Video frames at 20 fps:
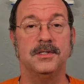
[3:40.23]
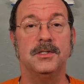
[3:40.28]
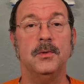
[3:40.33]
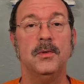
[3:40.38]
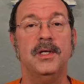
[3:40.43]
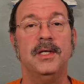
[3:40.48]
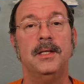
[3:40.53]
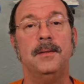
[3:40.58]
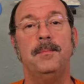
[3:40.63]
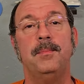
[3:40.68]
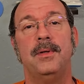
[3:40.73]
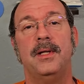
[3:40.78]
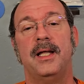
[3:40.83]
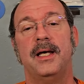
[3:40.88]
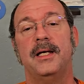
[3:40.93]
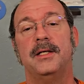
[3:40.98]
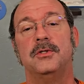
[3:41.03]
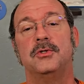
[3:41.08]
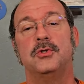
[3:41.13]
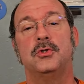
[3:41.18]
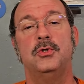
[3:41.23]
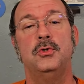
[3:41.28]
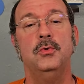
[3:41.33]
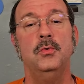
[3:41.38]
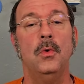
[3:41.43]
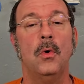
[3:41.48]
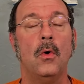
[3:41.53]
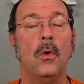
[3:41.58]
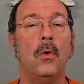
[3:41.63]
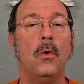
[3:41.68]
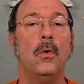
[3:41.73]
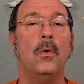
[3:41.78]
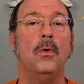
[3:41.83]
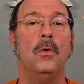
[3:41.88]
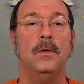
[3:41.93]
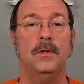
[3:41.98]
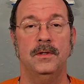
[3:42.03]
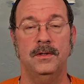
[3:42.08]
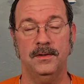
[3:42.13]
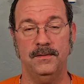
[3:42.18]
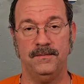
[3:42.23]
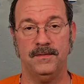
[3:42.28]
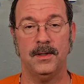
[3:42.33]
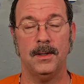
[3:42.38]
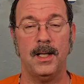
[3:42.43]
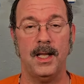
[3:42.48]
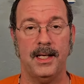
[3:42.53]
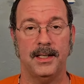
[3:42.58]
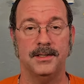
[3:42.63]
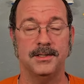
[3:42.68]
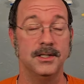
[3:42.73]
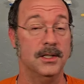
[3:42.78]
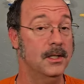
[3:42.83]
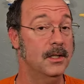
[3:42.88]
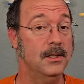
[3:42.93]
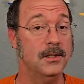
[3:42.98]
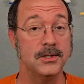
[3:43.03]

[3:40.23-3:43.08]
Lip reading: so it applies to all of the lines.